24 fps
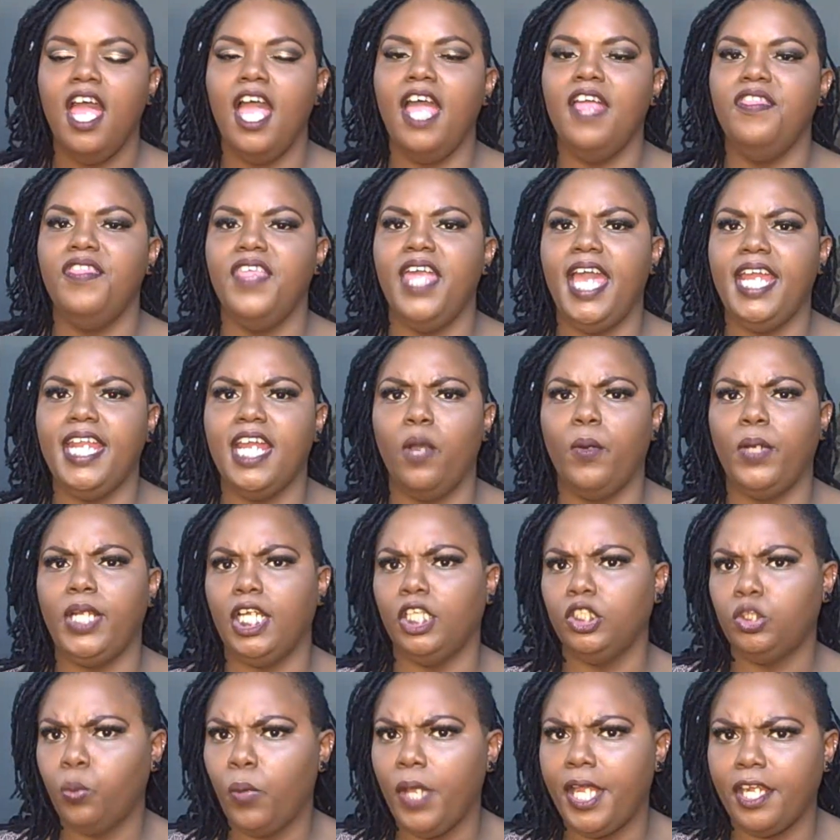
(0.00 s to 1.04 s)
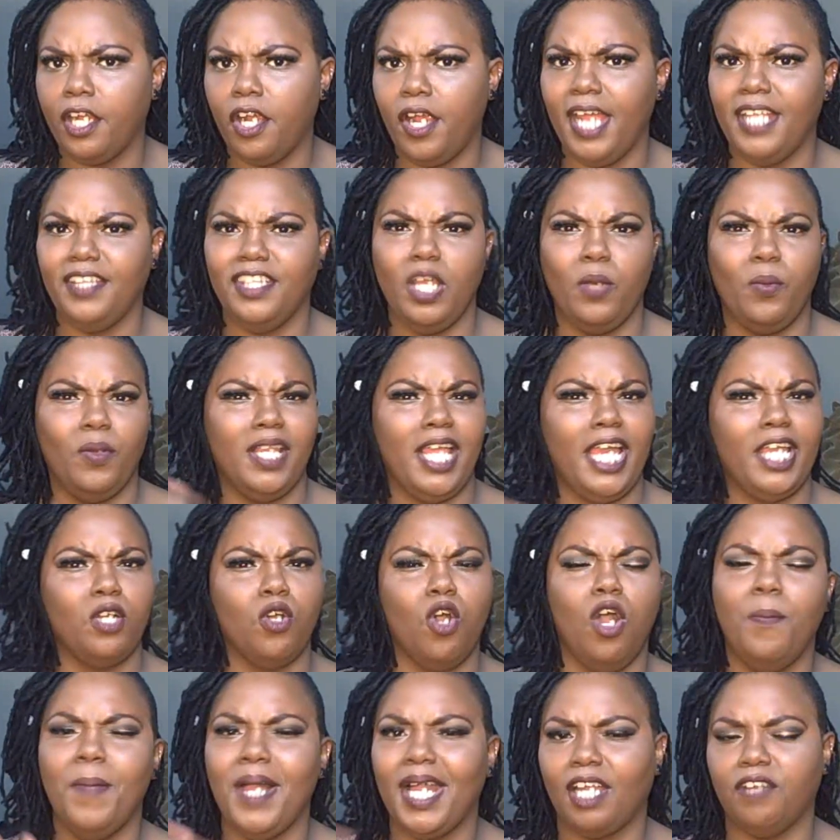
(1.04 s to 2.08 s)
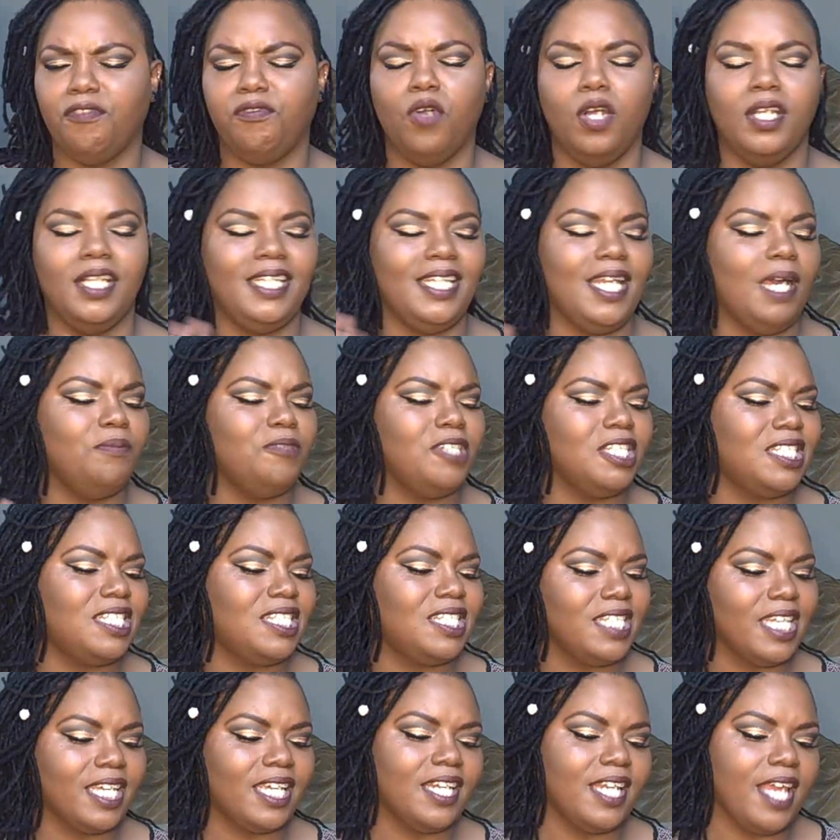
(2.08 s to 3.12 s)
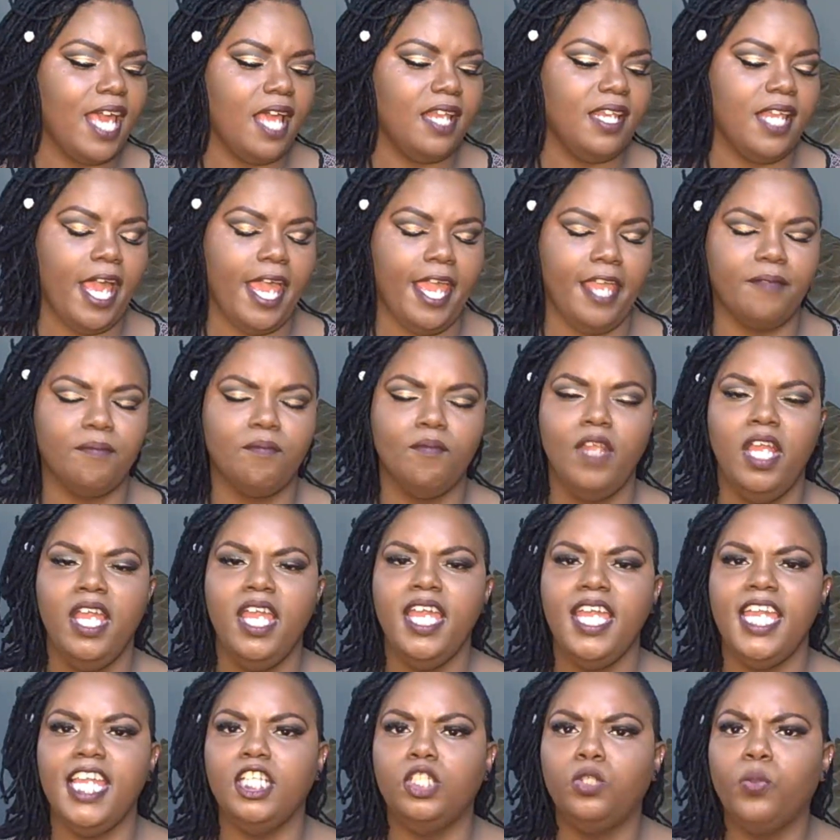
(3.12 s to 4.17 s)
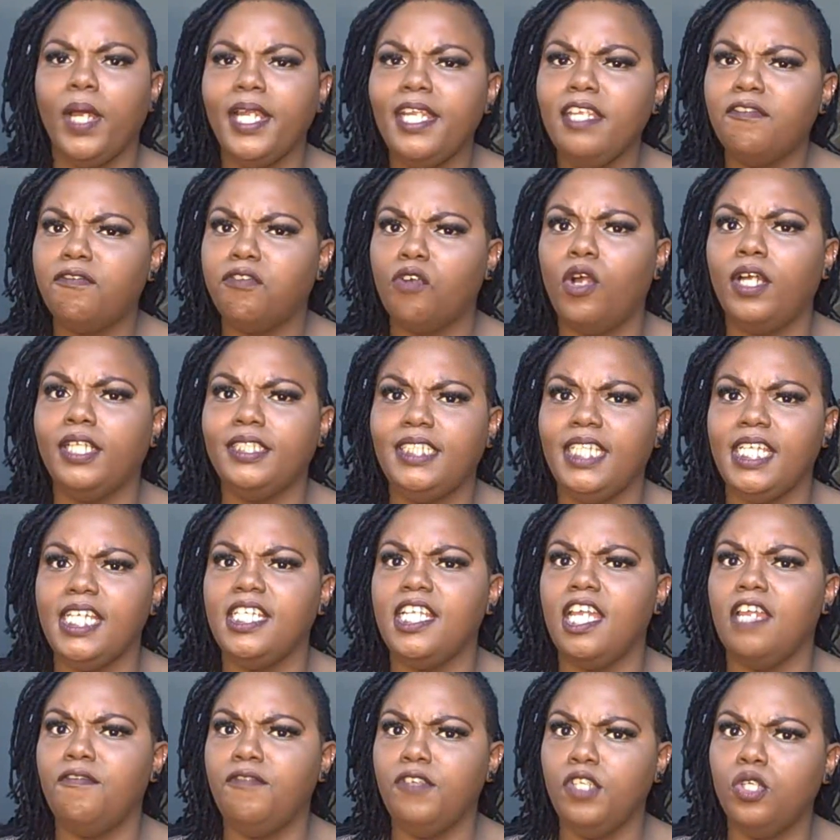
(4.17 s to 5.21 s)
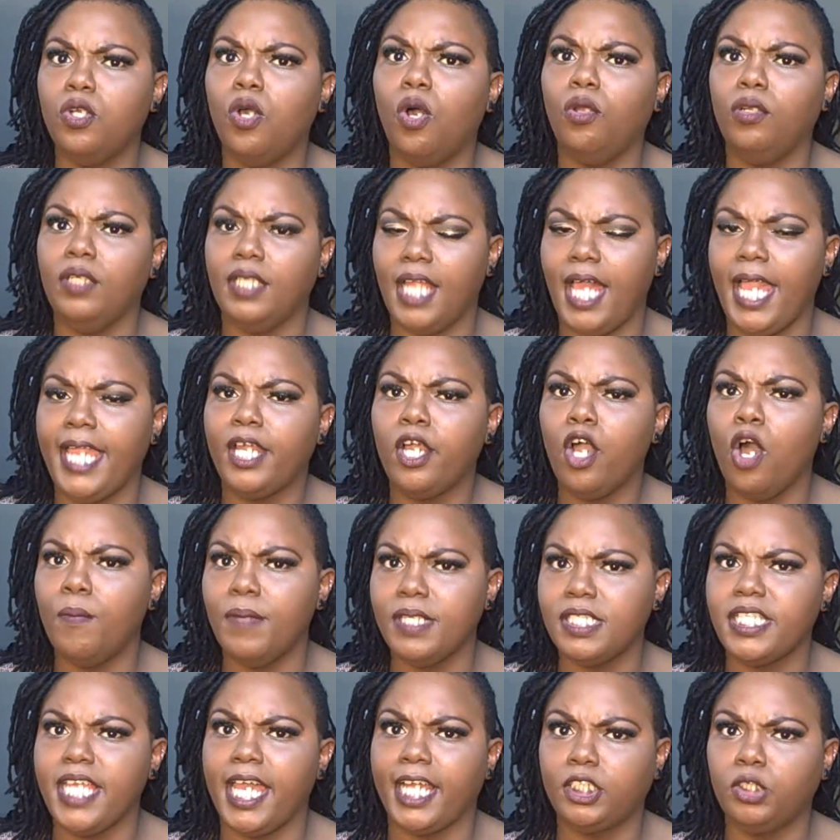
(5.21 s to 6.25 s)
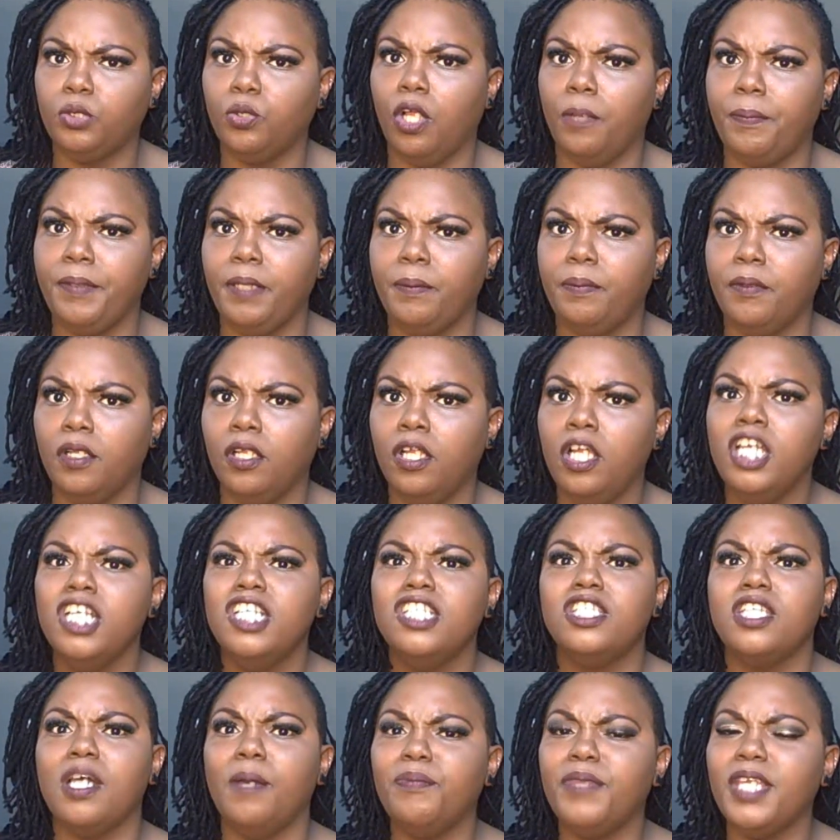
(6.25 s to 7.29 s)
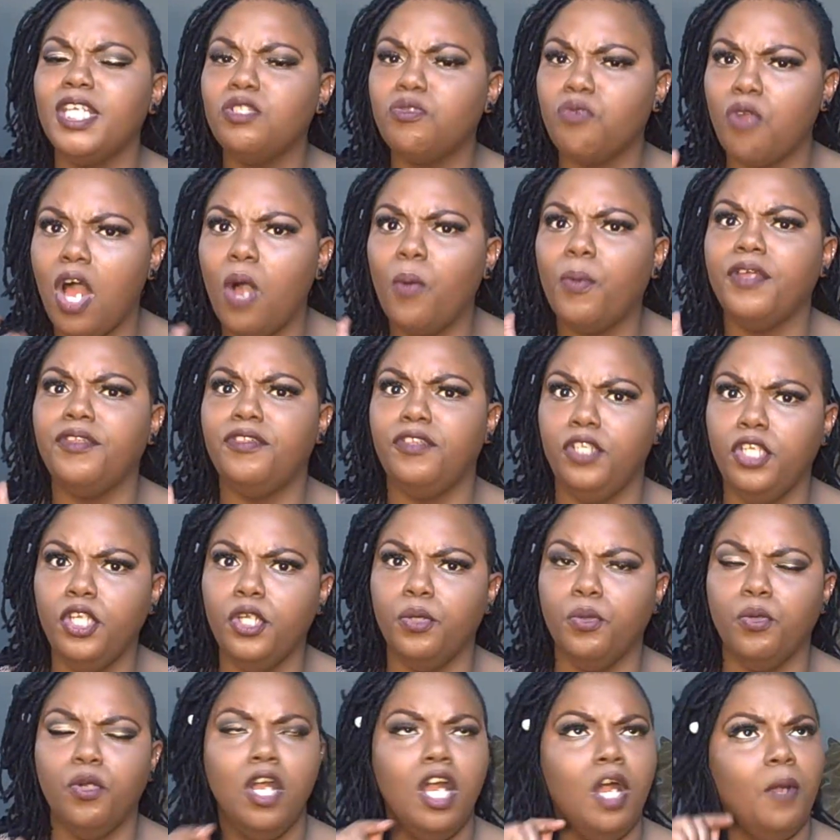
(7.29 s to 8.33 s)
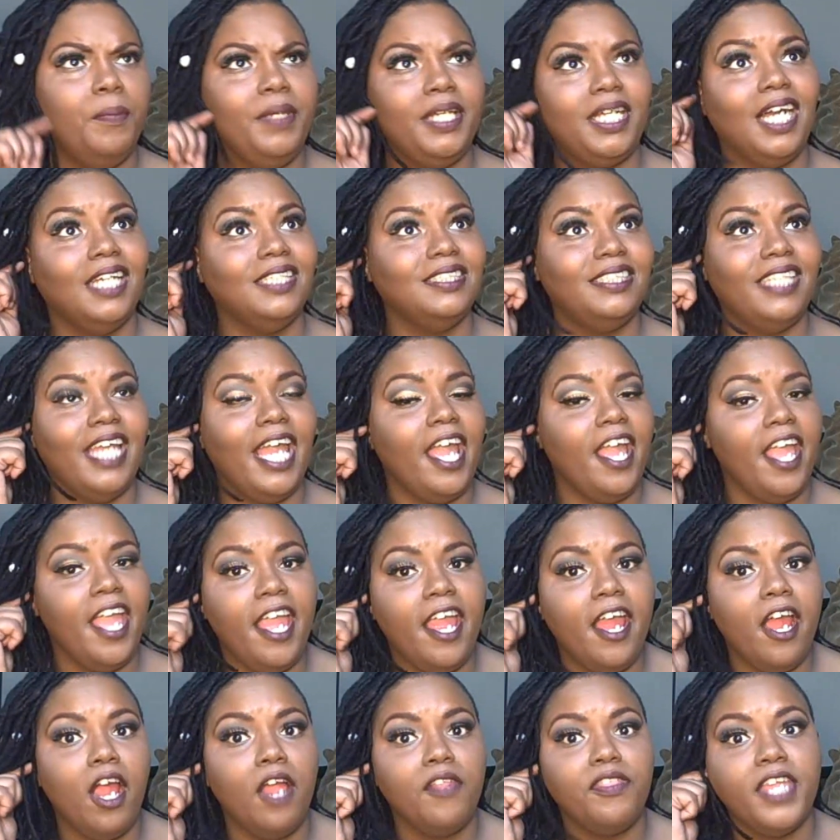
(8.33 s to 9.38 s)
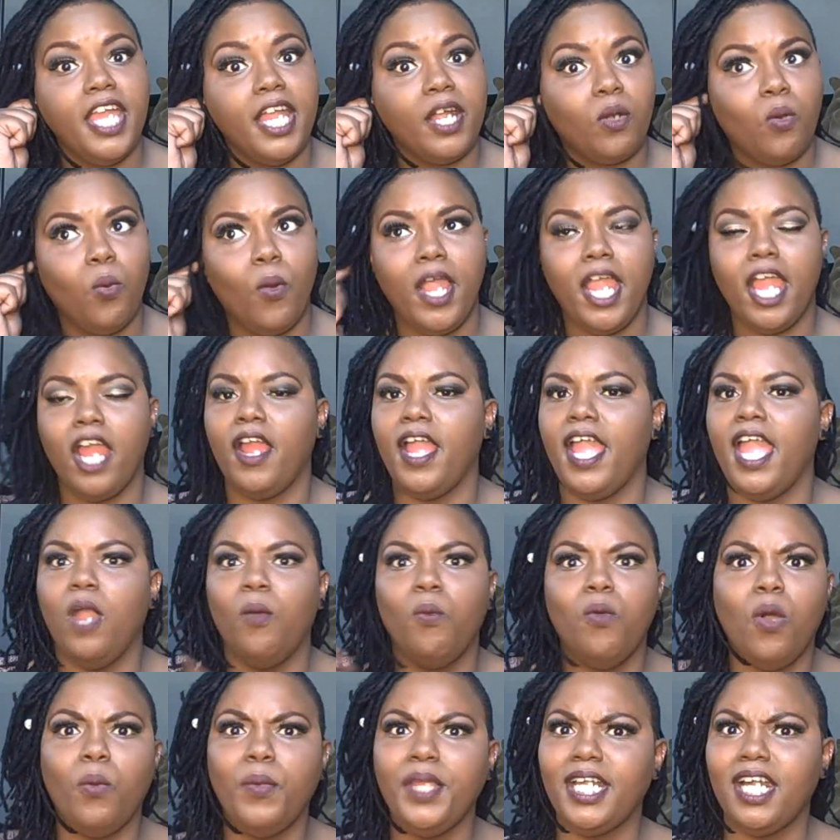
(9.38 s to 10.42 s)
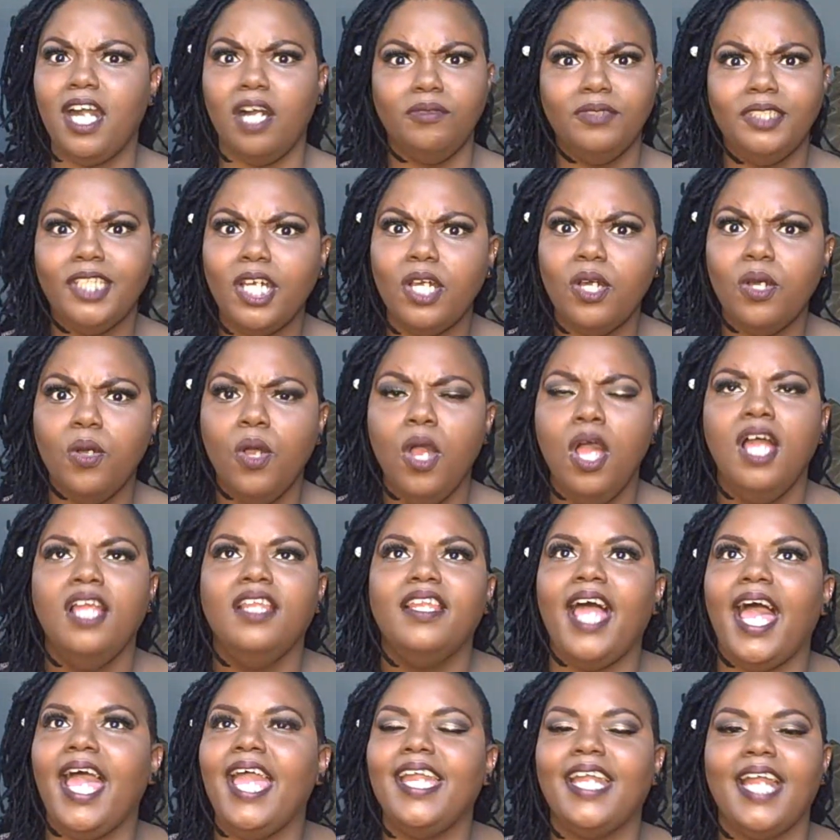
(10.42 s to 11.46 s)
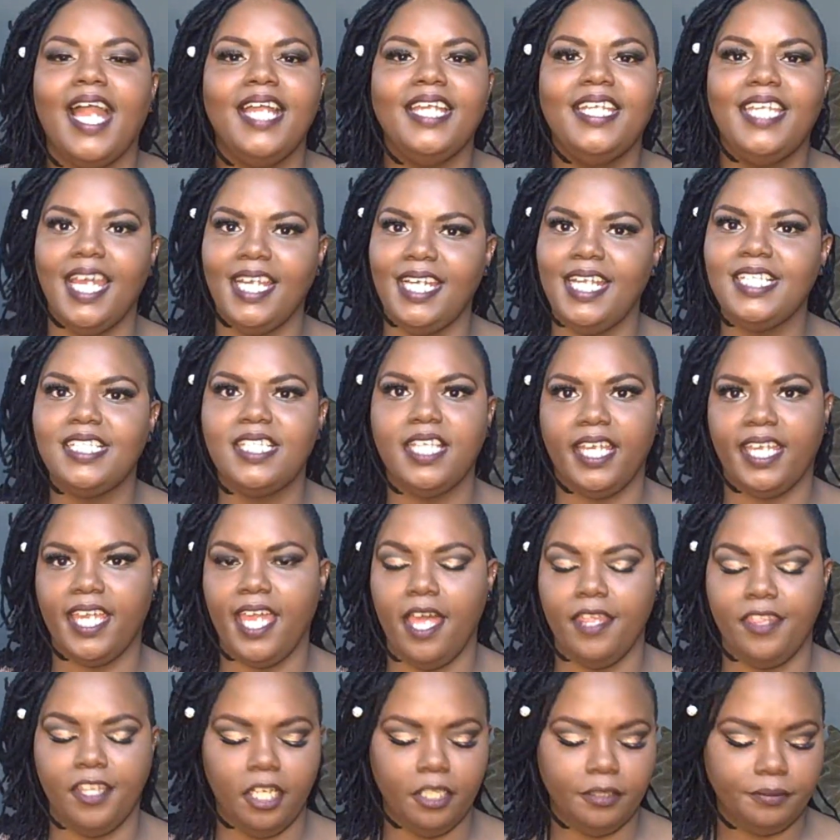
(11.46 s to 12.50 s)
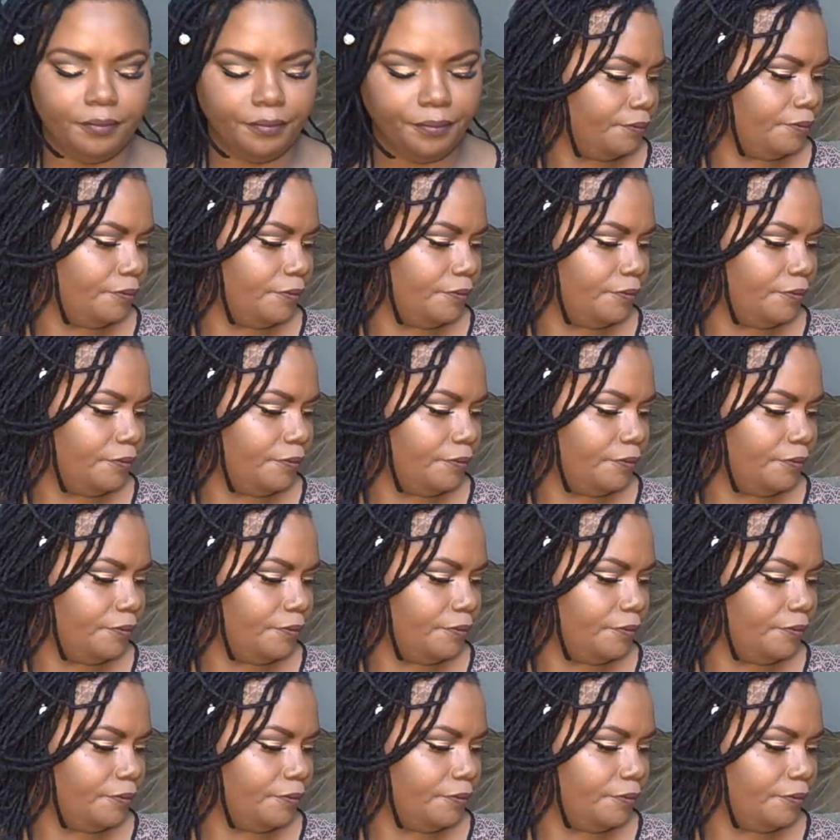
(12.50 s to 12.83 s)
And then I went on Twitter and they were like going back and forth. And I'm just sick of that. Like, in 2014, if you don't like homosexual people, something's wrong with you. Because they're here, they're queer, and what we gonna do? Like, get it together.